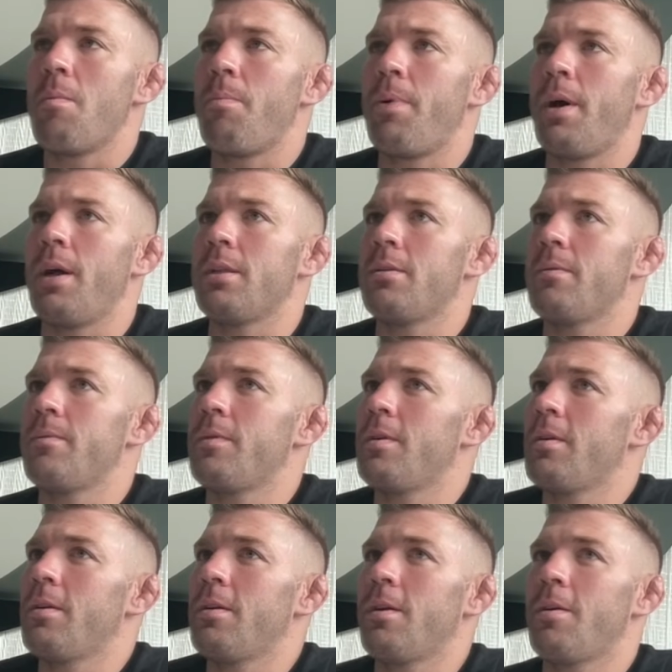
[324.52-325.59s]
but
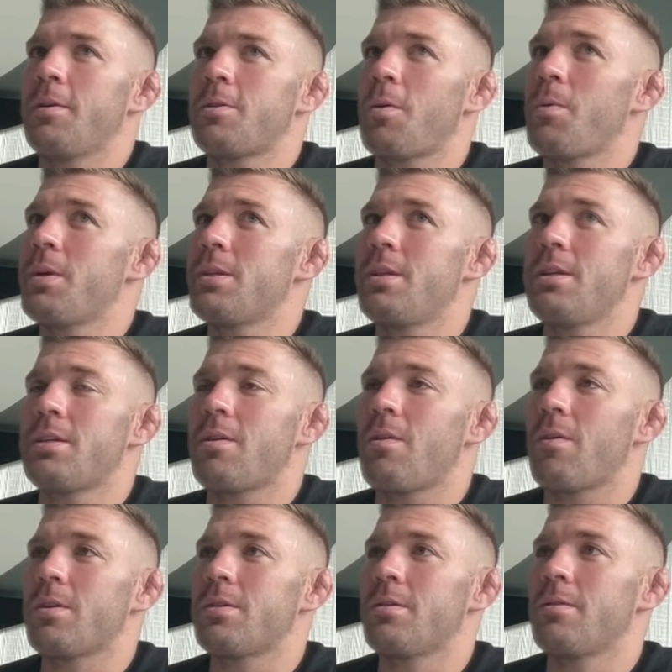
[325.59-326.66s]
it's always these
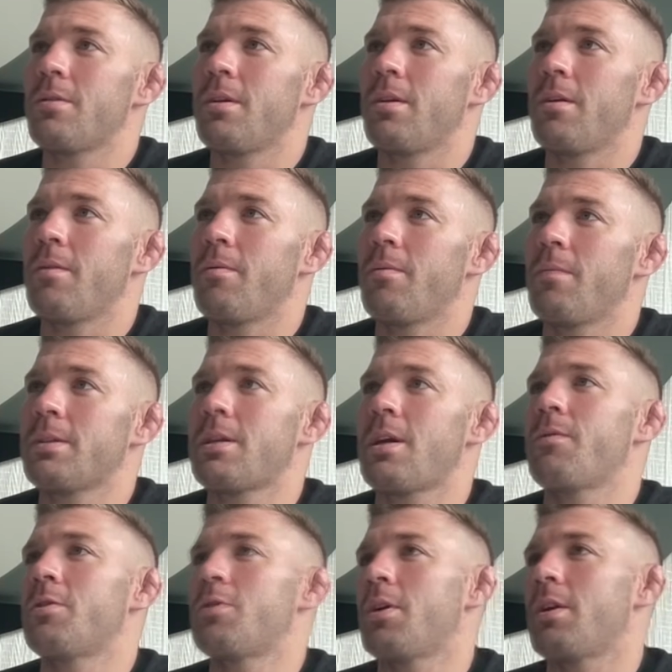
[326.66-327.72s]
cards.
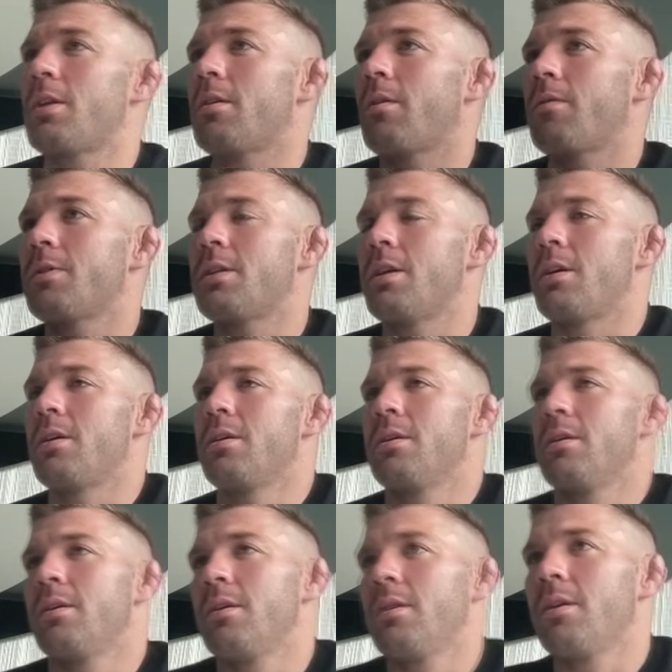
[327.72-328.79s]
Myself and Strickland, obviously.
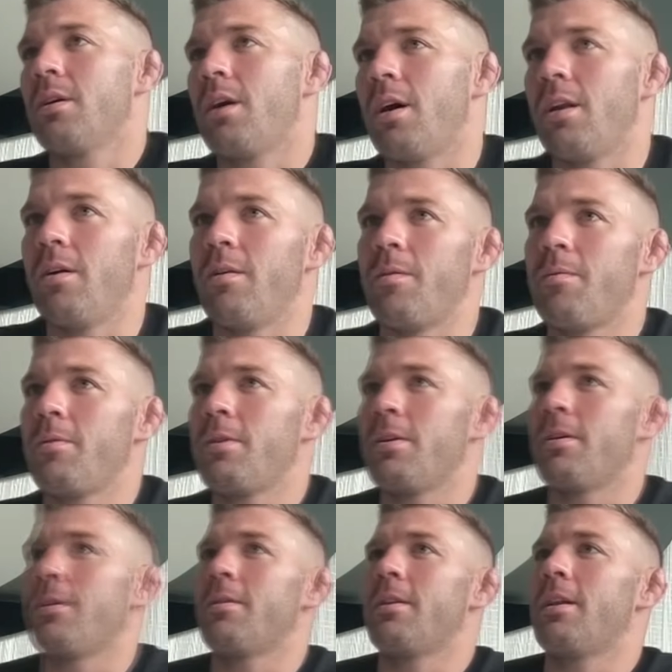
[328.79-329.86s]
I know,
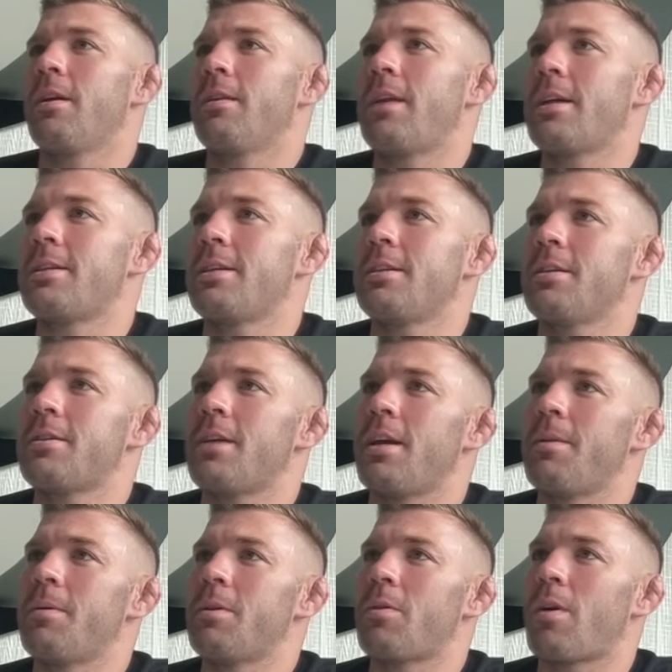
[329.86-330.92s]
that's
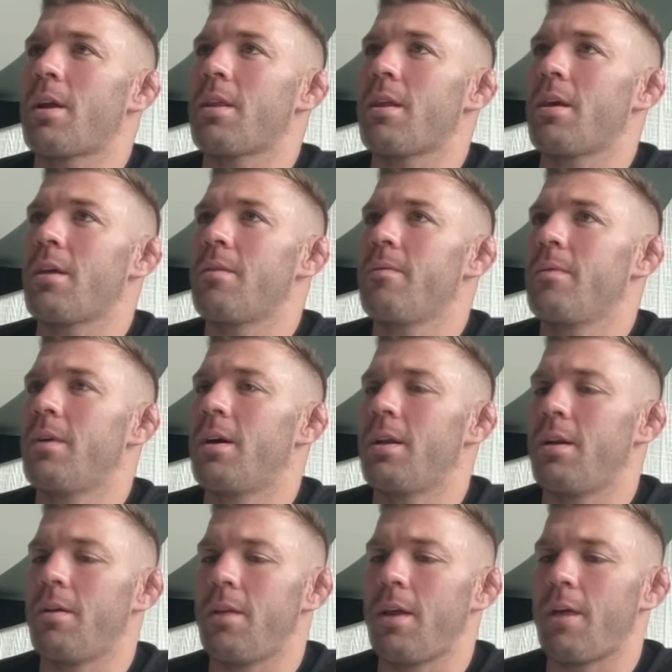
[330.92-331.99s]
entertainment right there. I
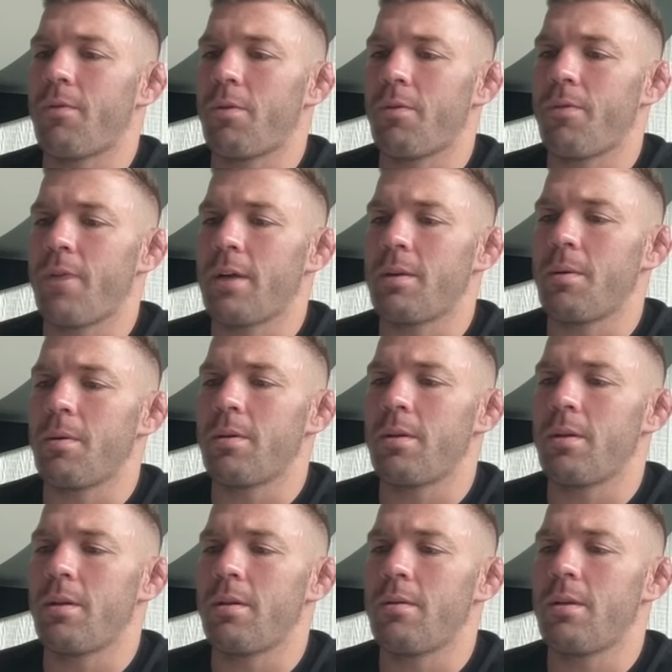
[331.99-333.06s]
know that for a fact.
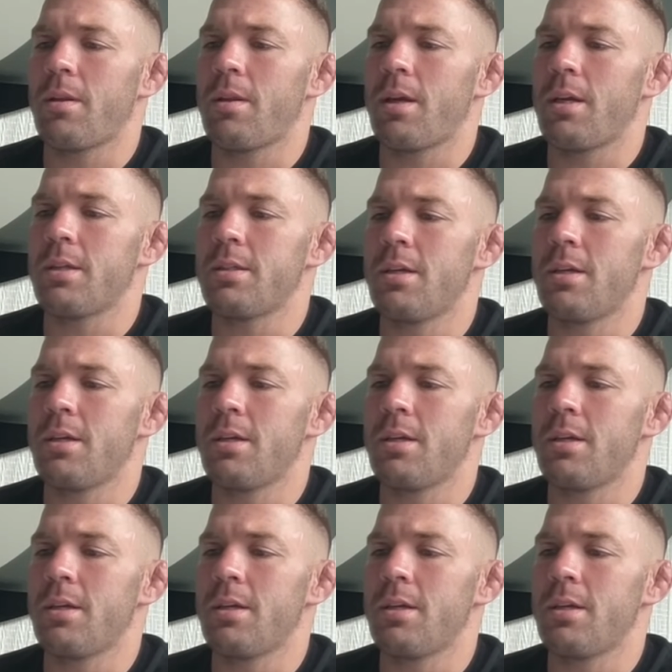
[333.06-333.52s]
The thing